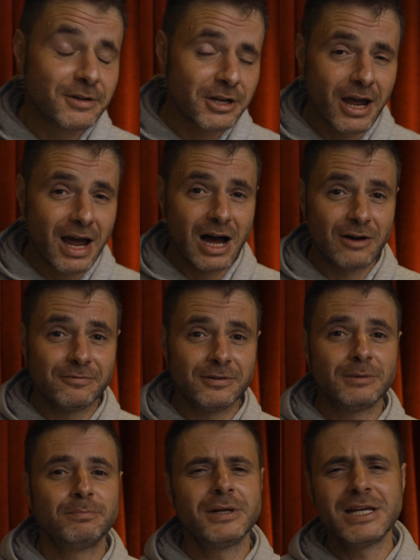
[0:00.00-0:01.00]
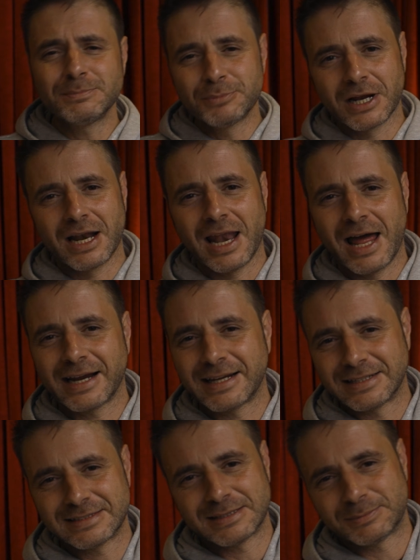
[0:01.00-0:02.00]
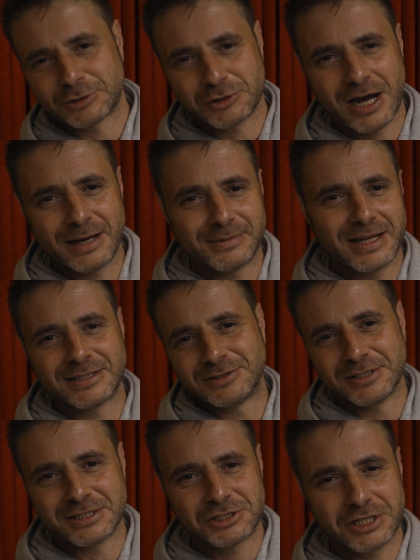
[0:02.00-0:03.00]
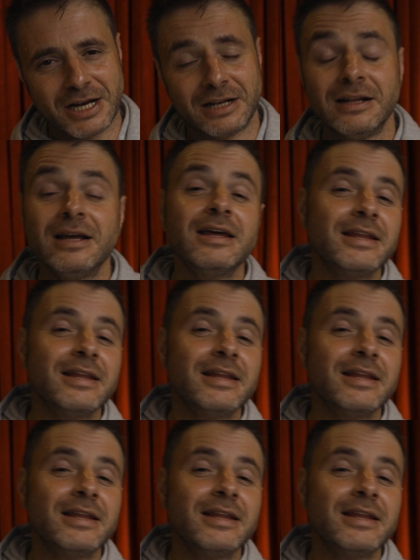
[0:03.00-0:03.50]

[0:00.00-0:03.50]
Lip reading: this video helpful, please put a like and a subscribe there to this channel.